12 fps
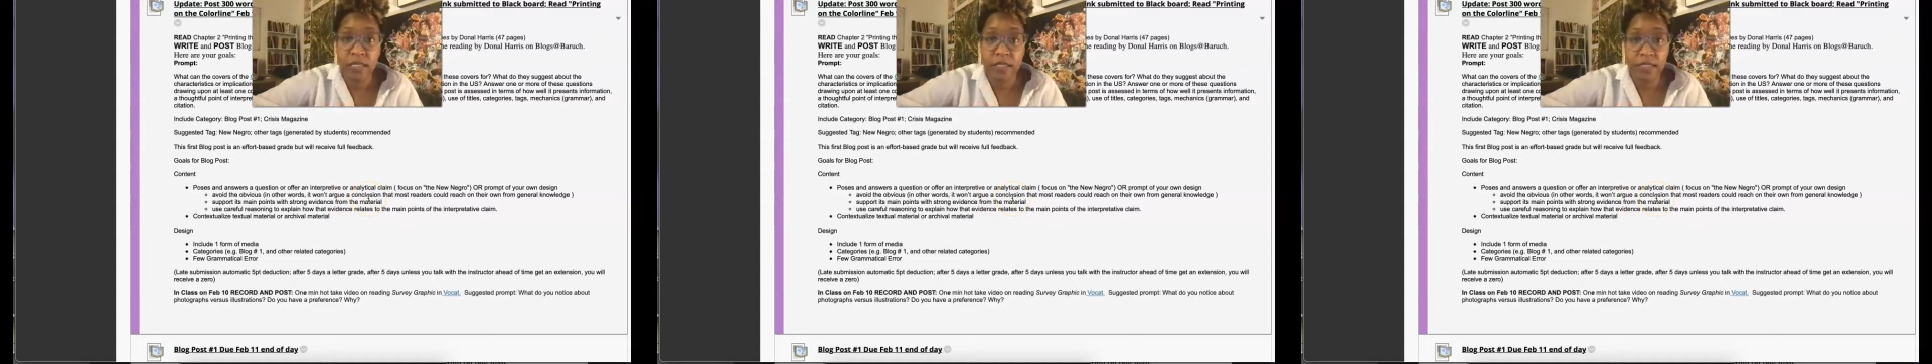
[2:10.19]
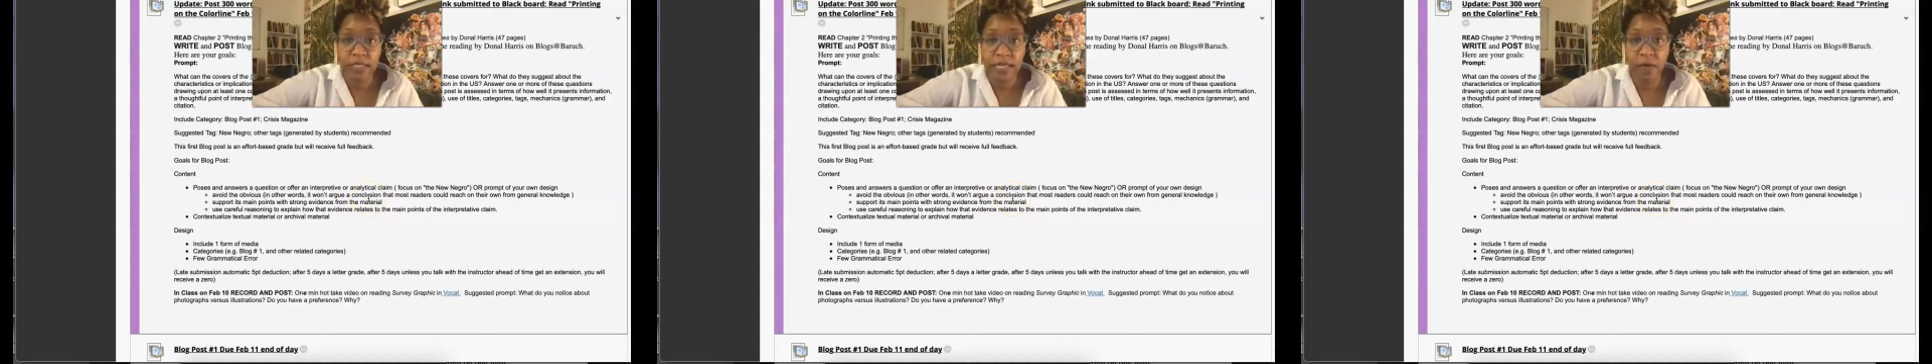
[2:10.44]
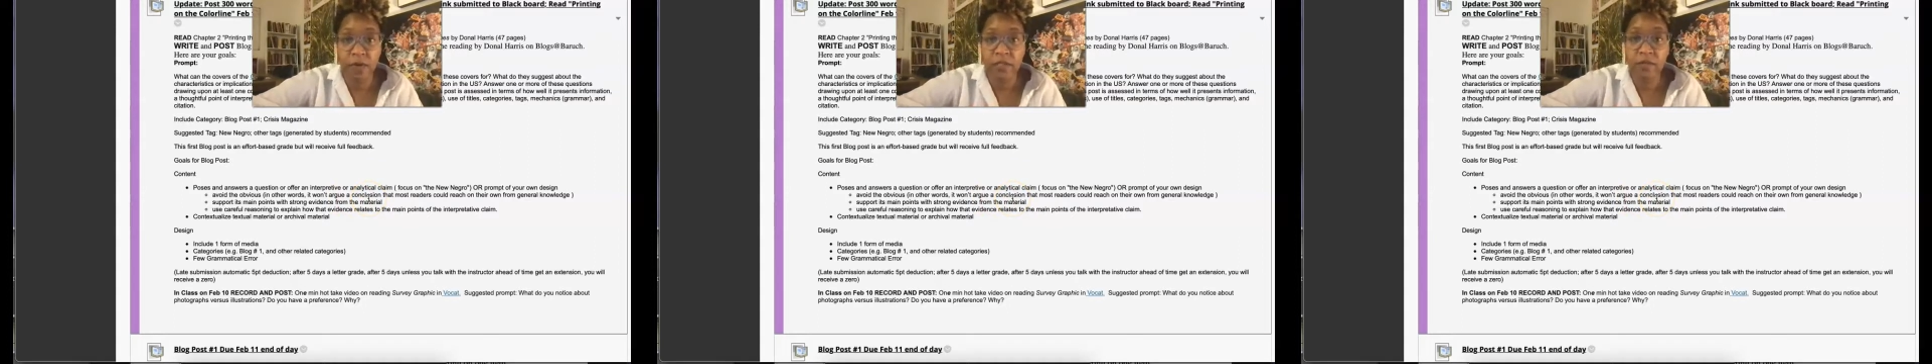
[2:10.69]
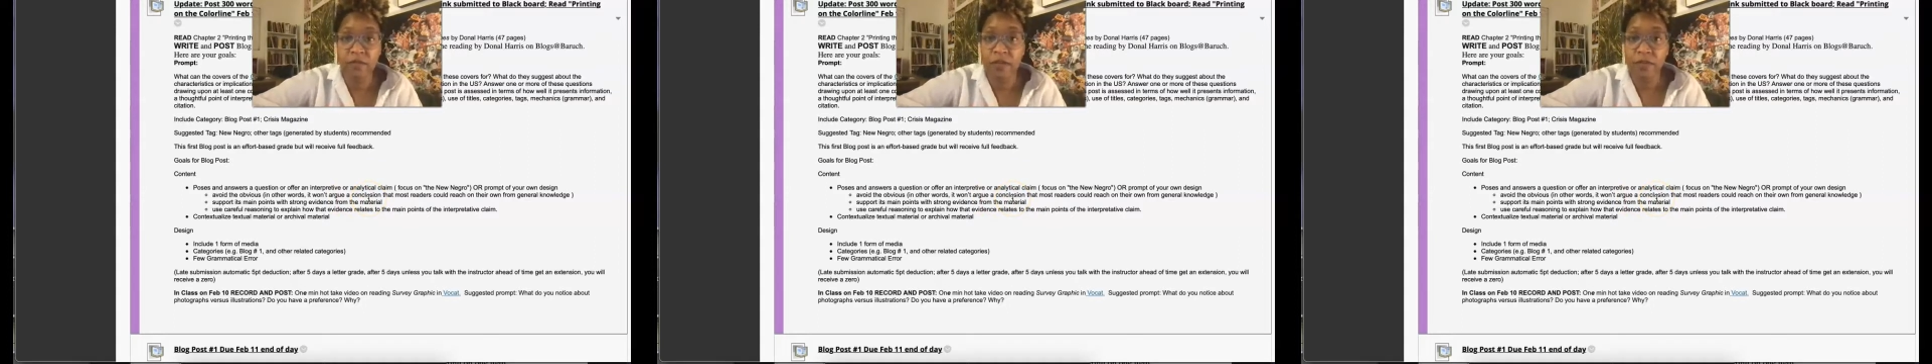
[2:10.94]
This is how we
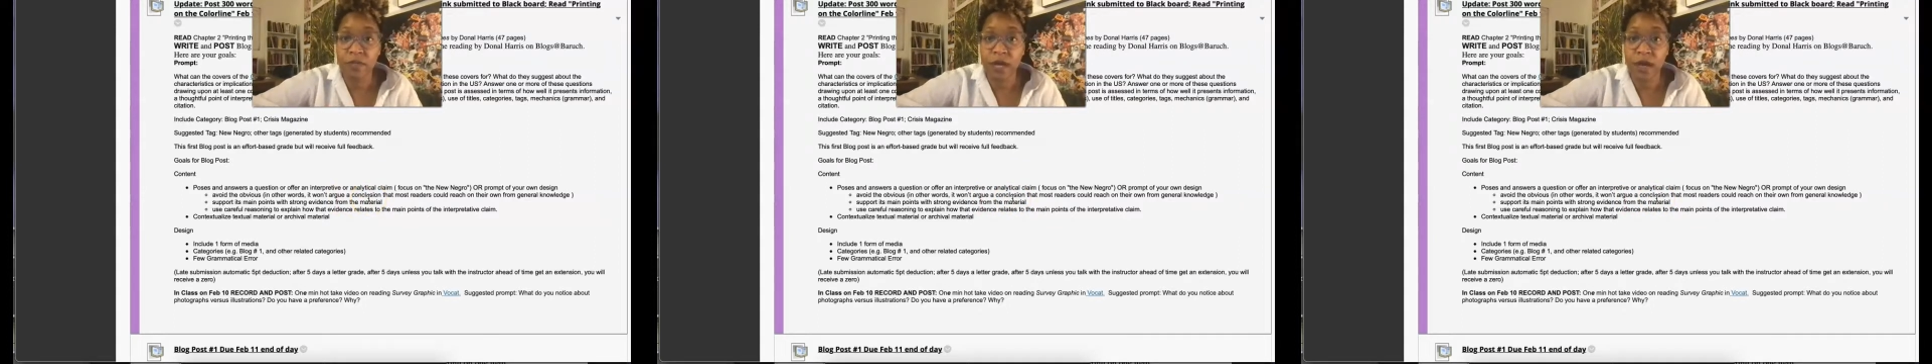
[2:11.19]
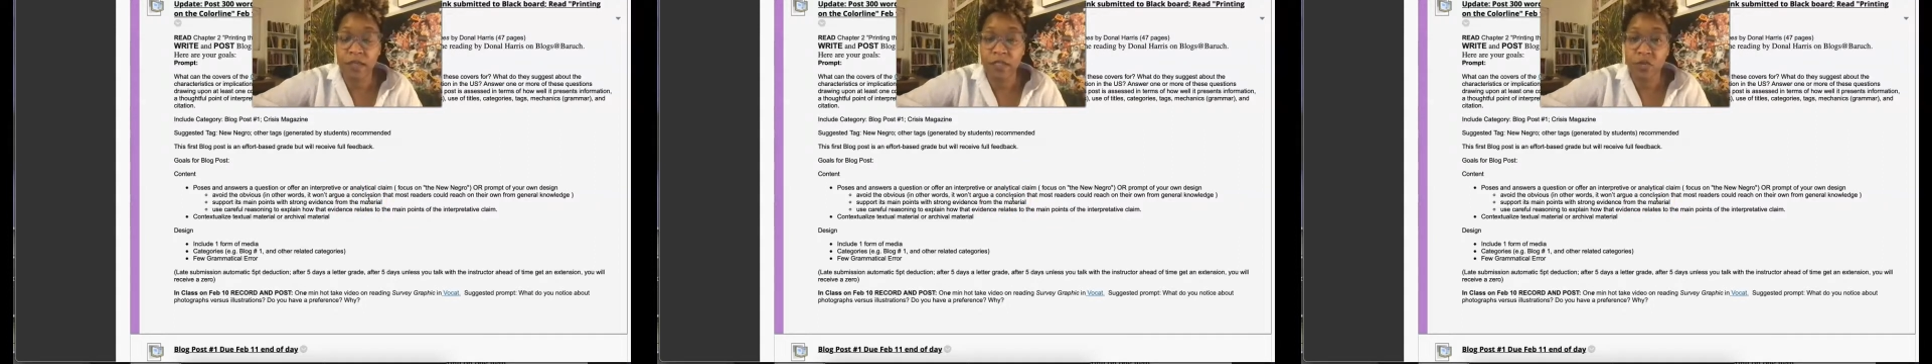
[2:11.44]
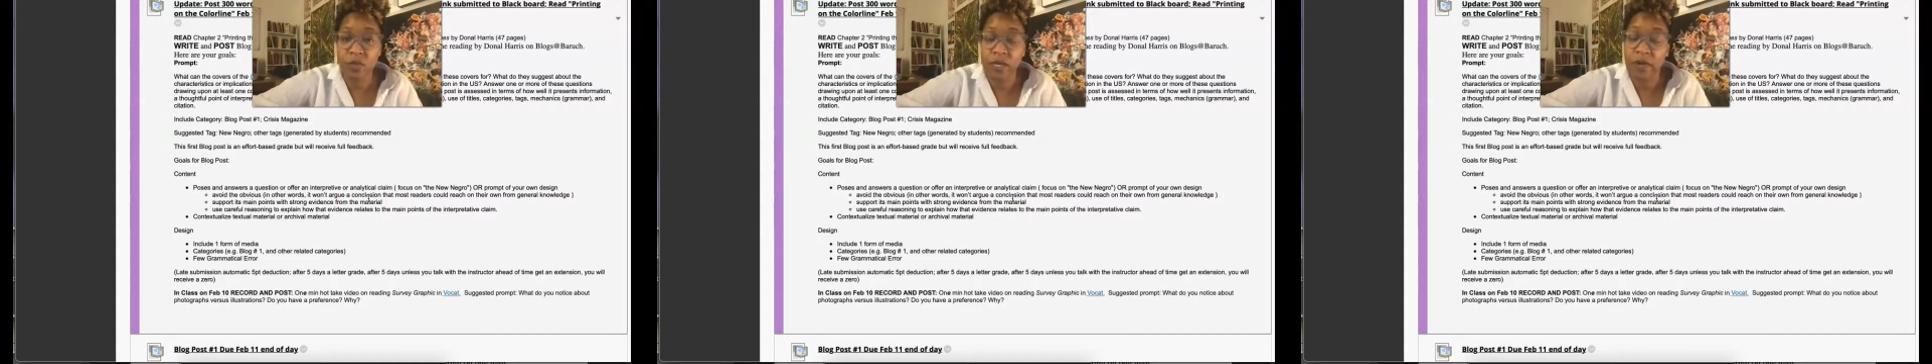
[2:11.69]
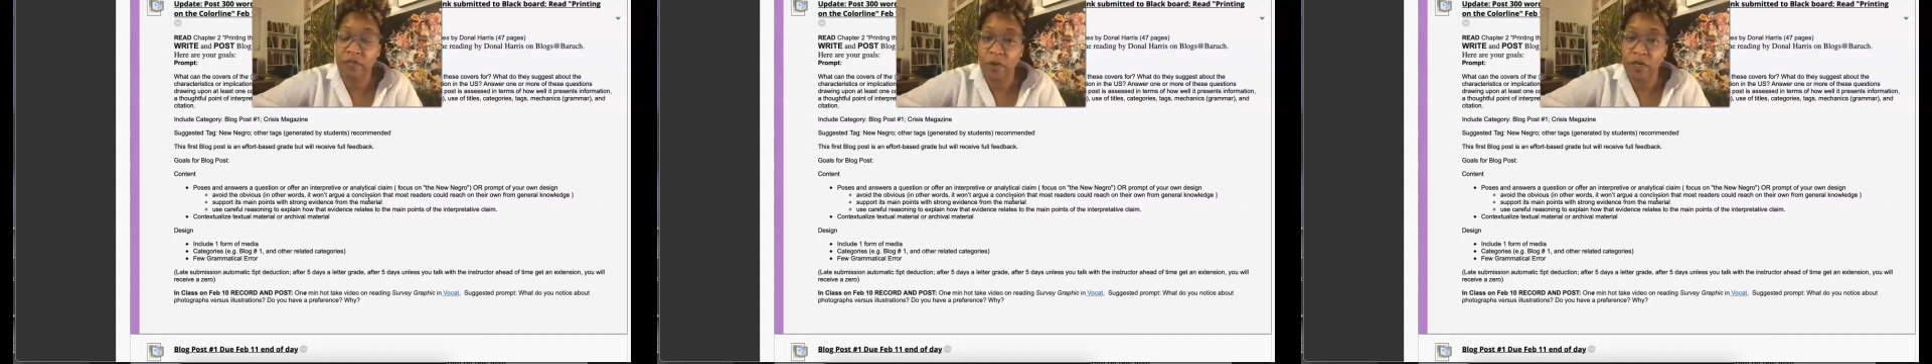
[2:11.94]
develop knowledge. We
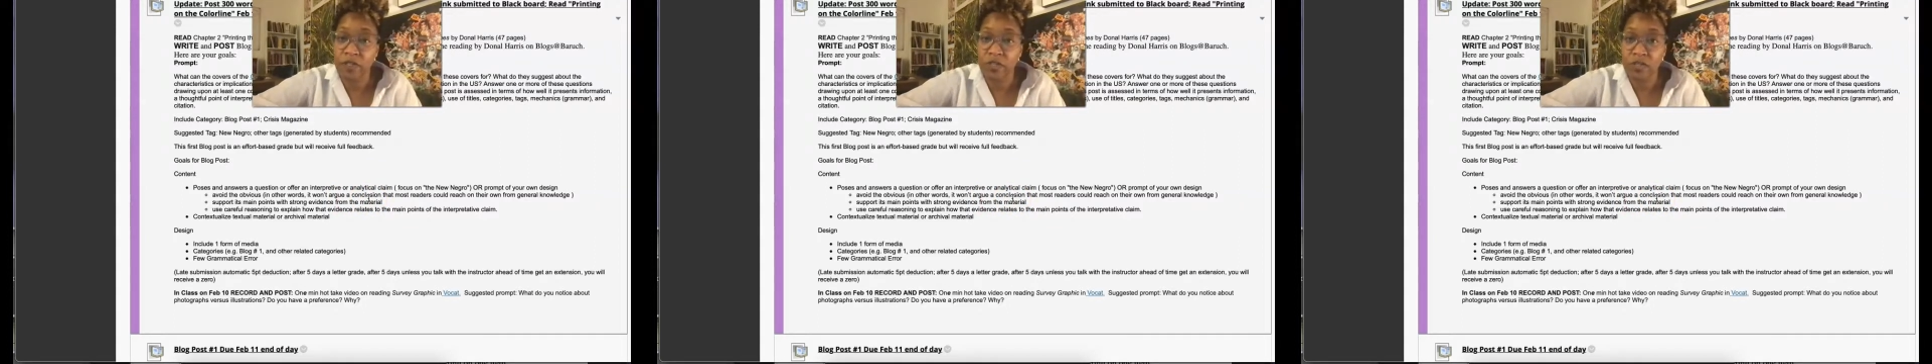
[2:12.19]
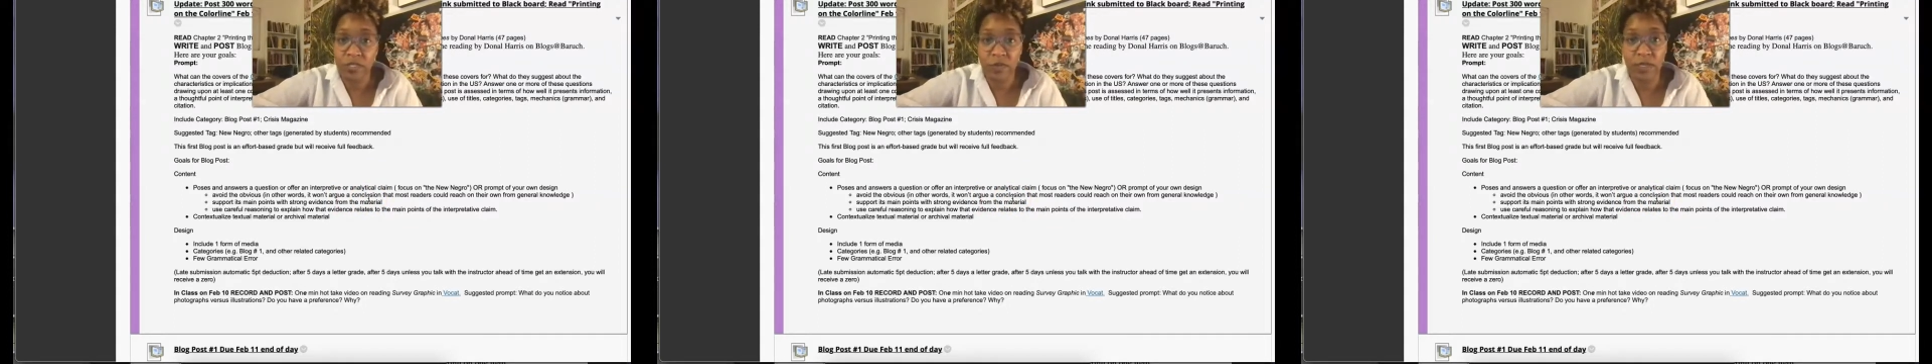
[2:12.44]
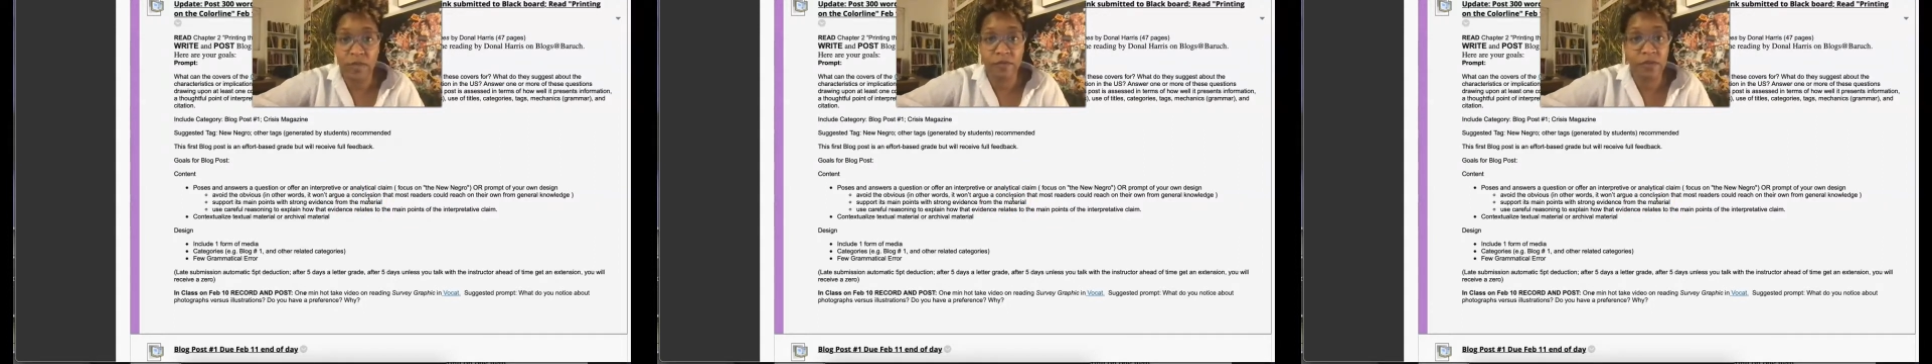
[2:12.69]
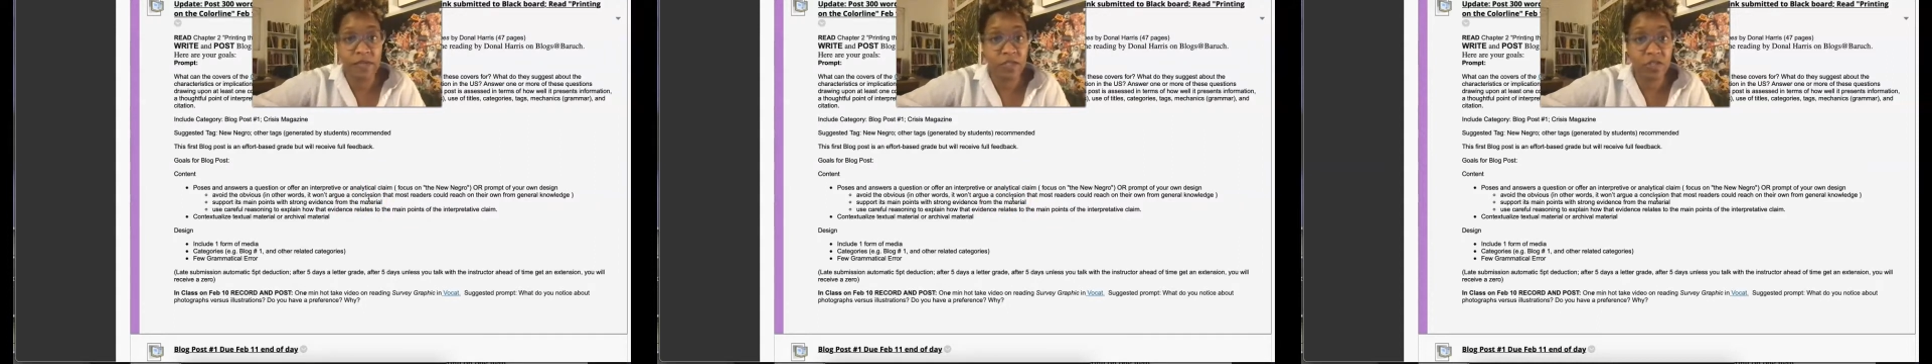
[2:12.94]
have questions, we give
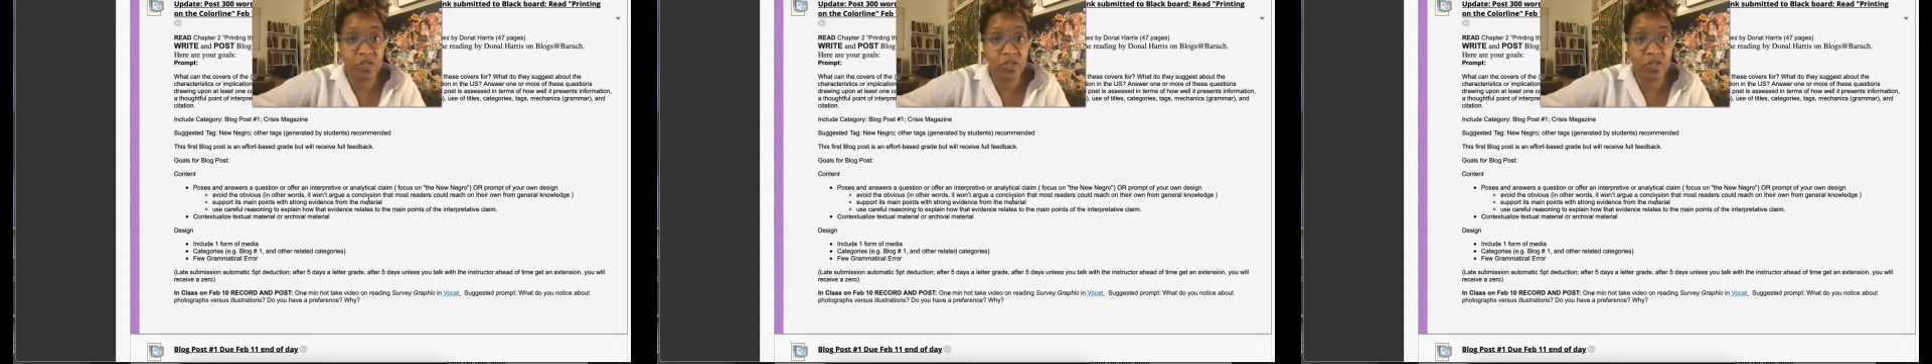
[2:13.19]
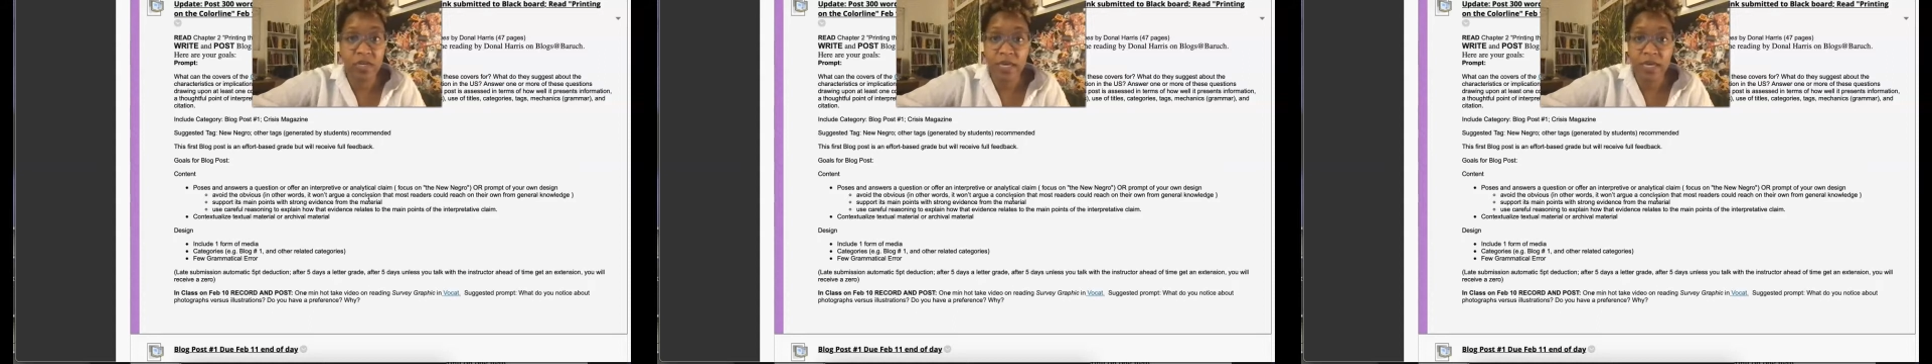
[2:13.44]
an answer,